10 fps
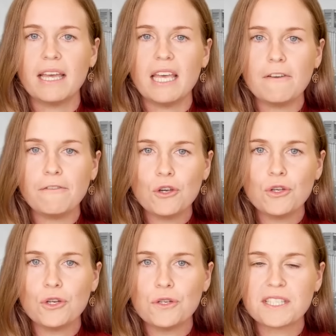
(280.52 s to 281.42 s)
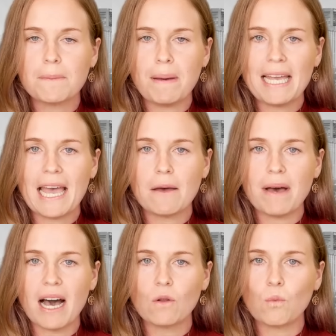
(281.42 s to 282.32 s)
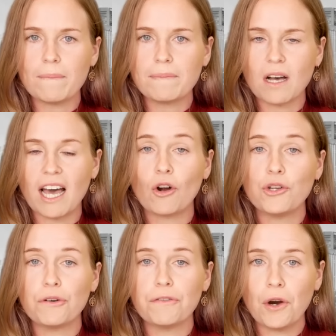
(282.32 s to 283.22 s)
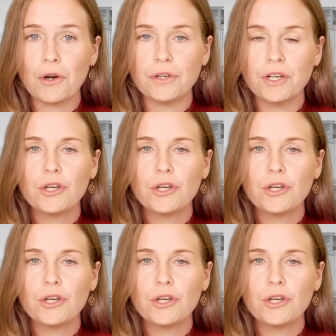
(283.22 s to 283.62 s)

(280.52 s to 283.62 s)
If you use the PML website on your phone,